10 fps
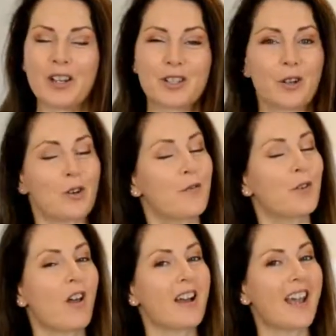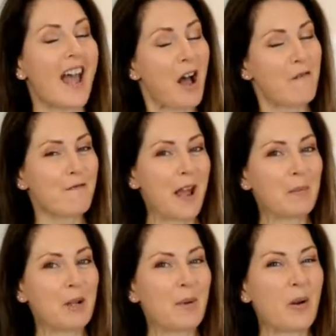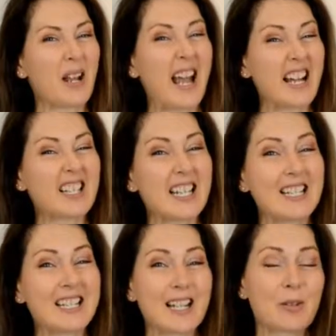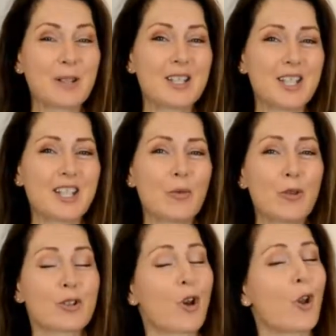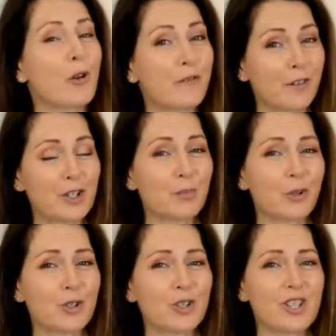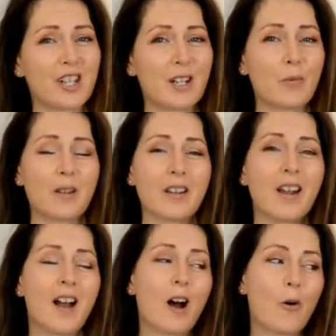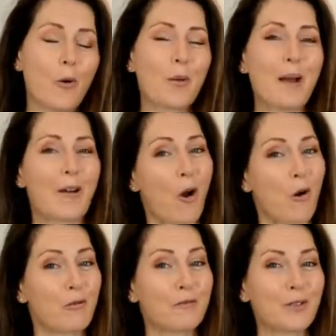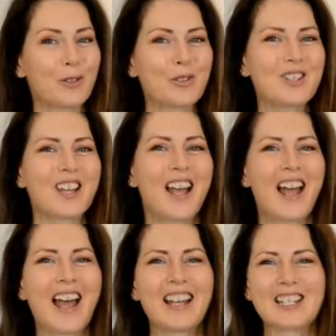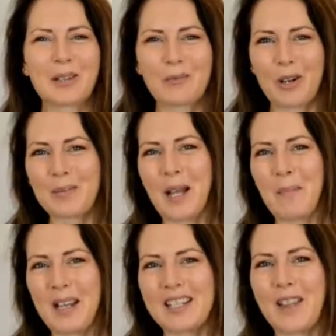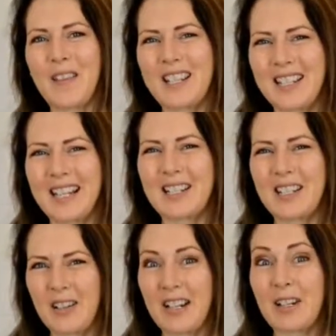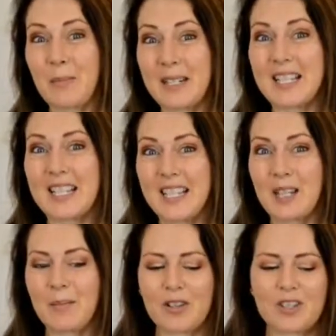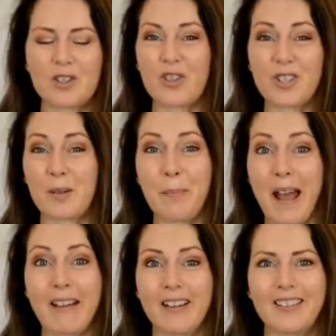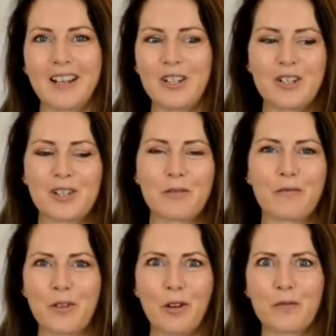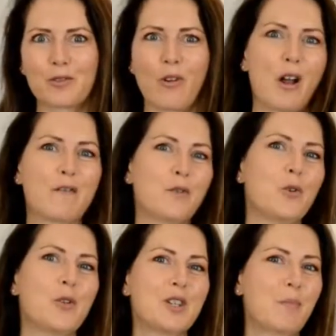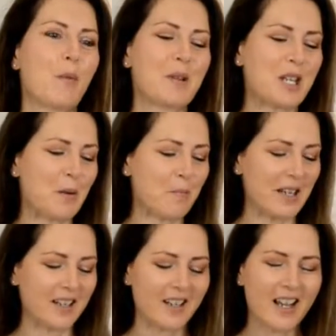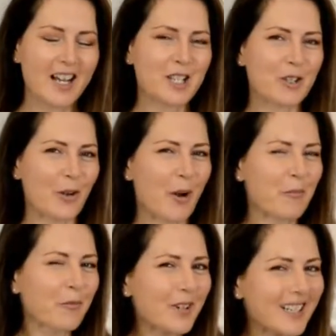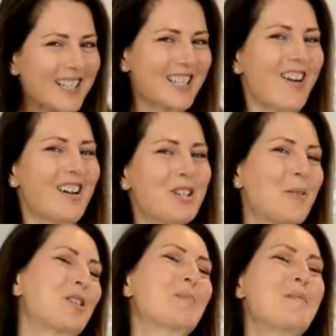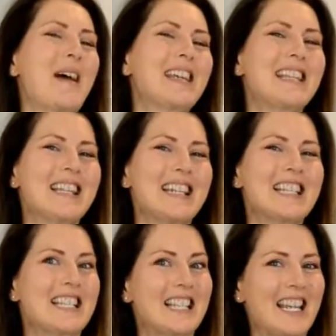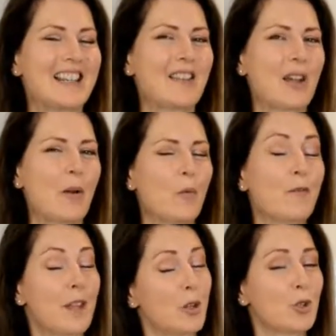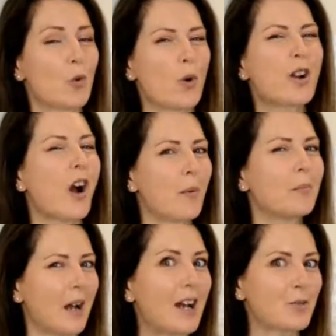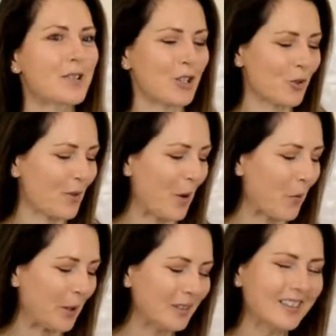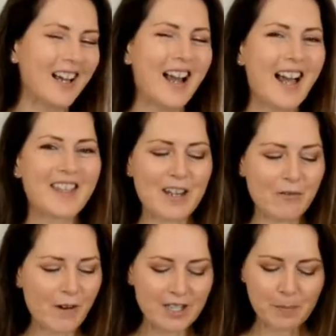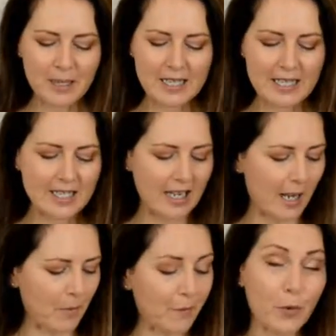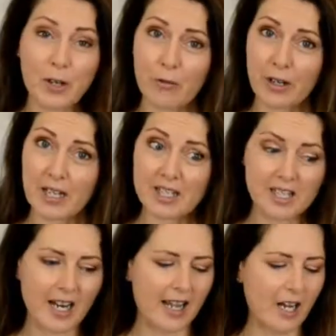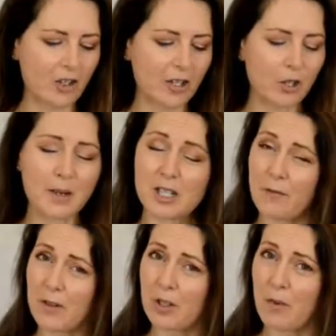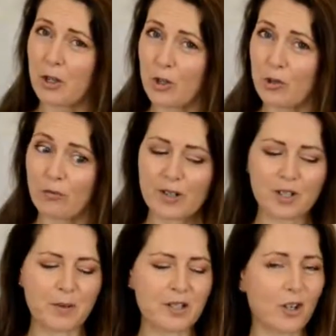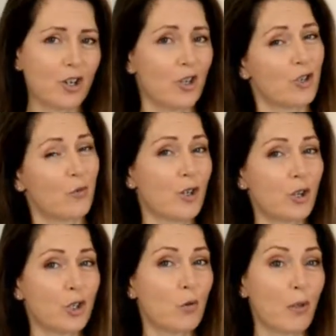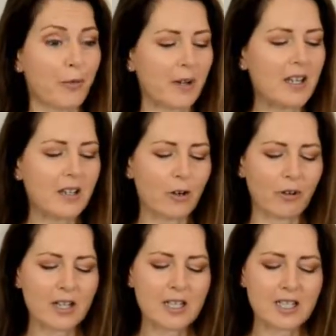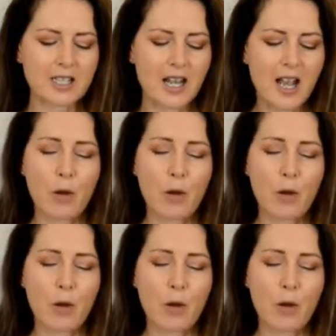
So I don't know if you're like our family, but ours tends to get a little bit stinky. We use a lot of fresh produce here. We are all about whole foods, and sometimes that means that things can get a little bit stinky because it's not just a packet that you just sort of, of dry food that you're popping in your bin. So I'm really excited to actually be making these and seeing that they do work. I'm 100% sure they will. The recipe is a few ingredients today, actually a little bit different to my usual recipes. I don't use 2 or 3 ingredients.